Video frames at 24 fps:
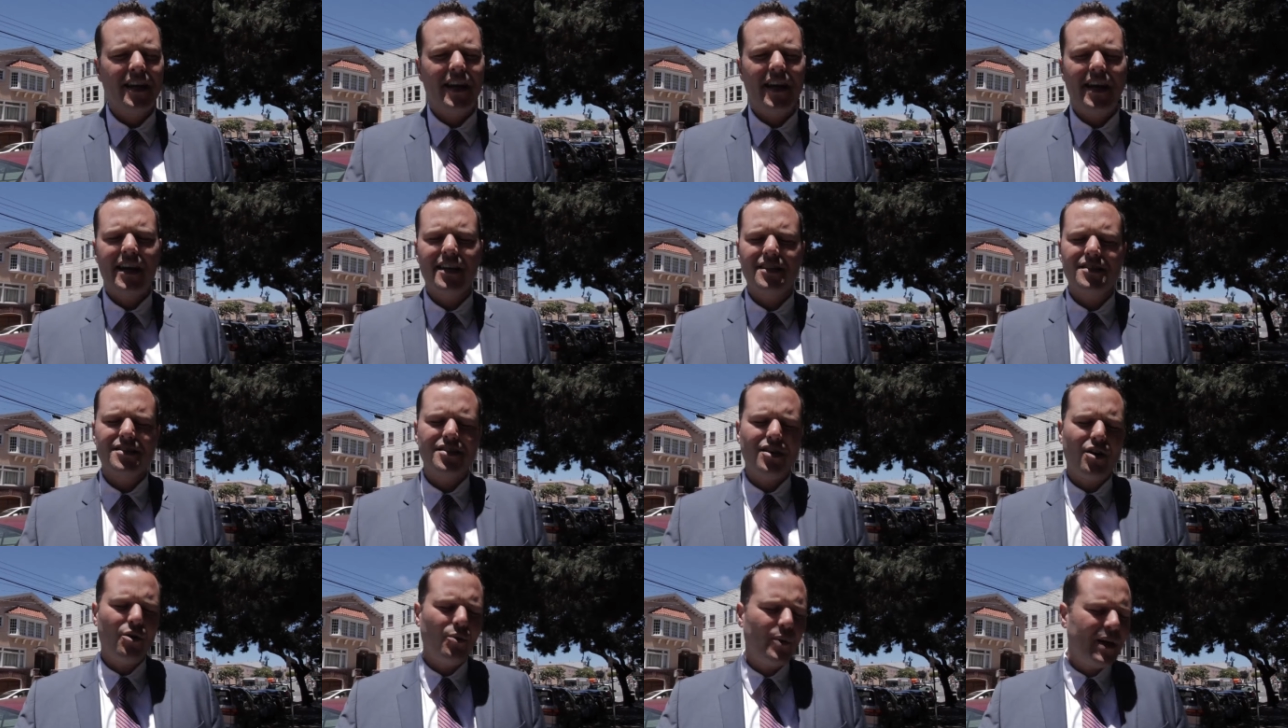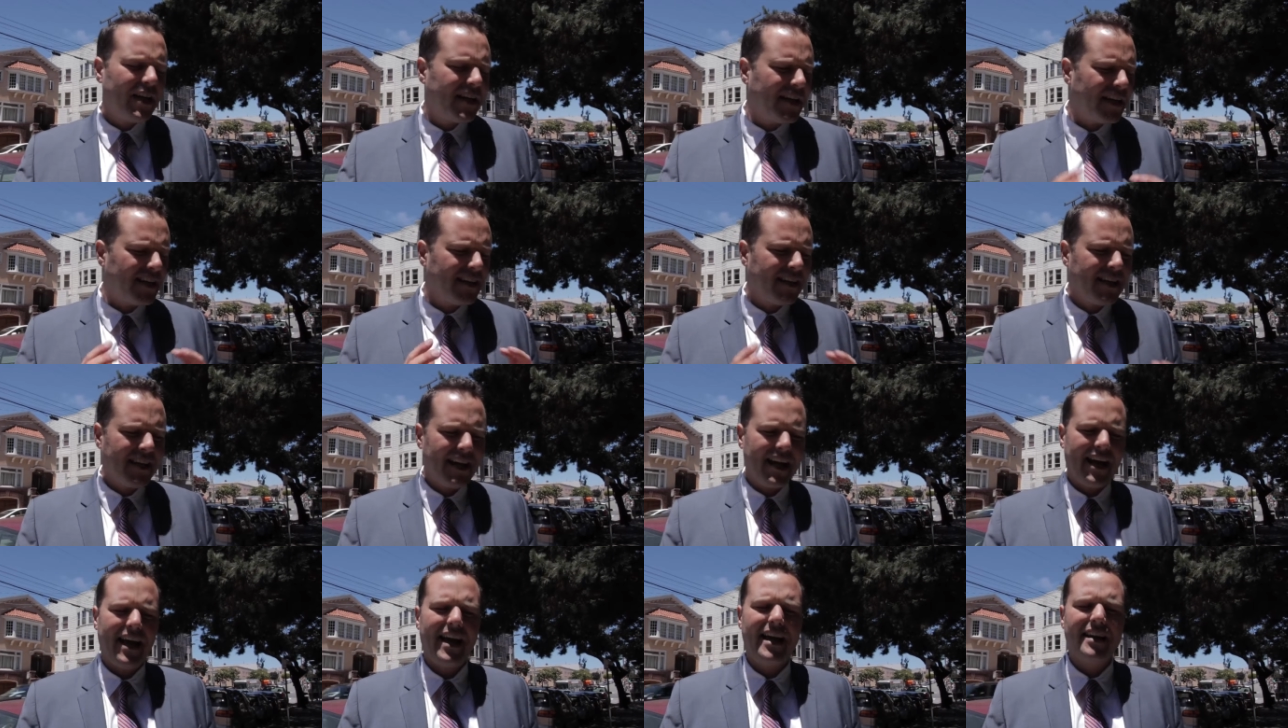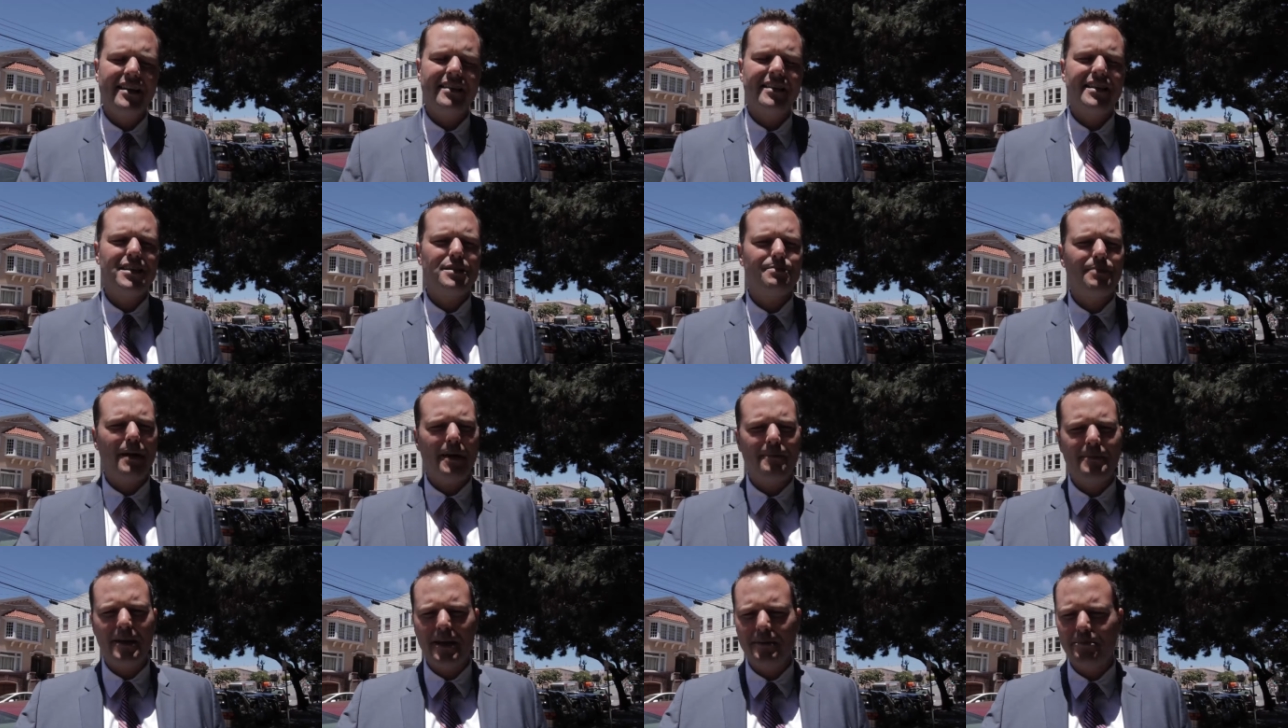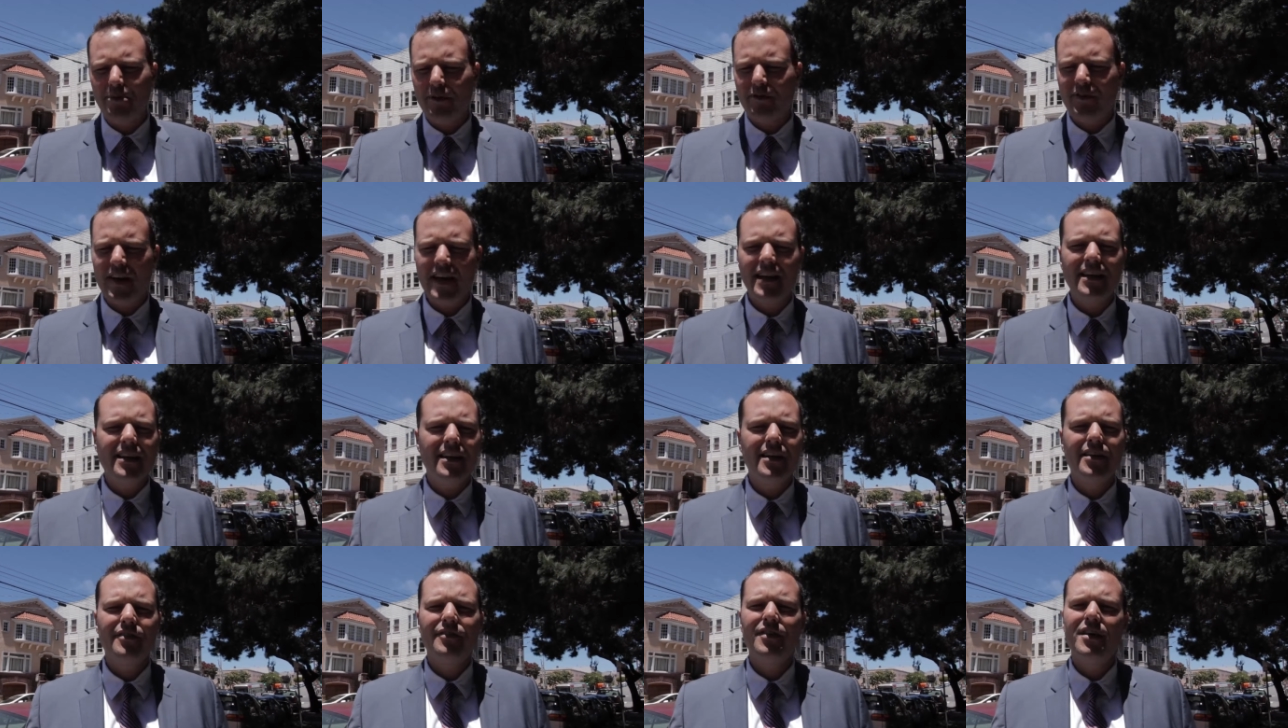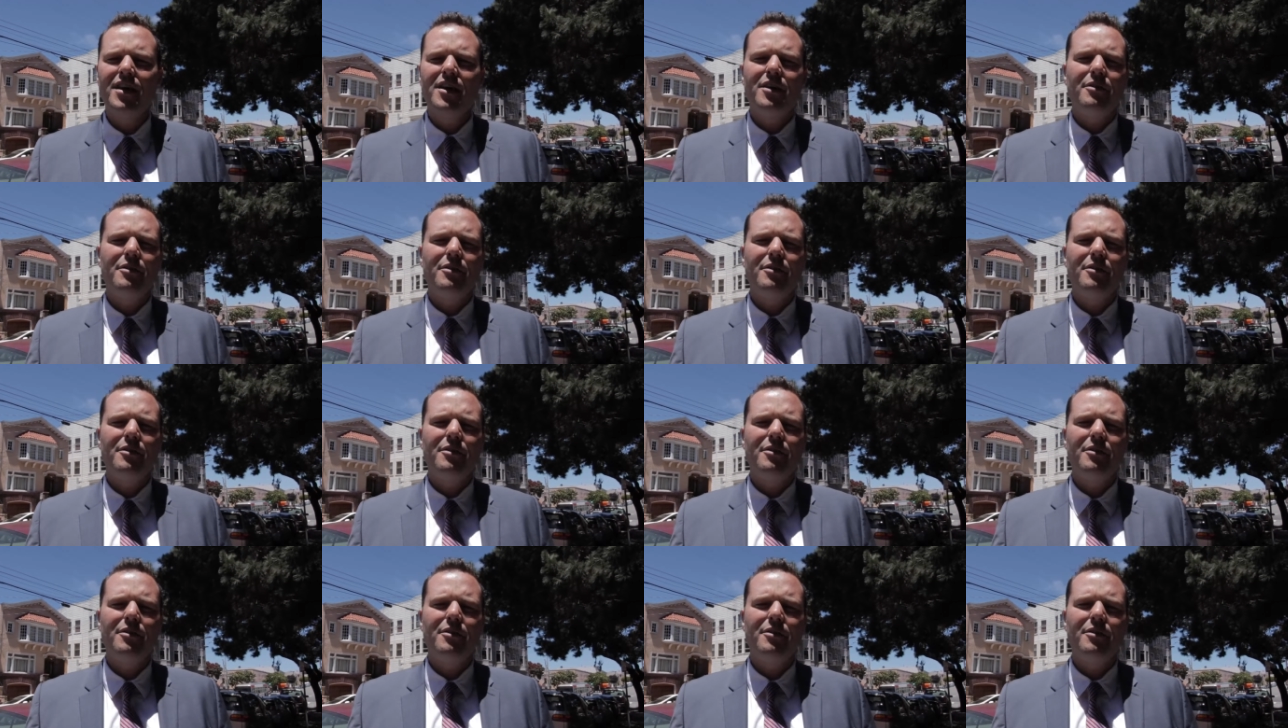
And so we can get ahead of this by being preventative,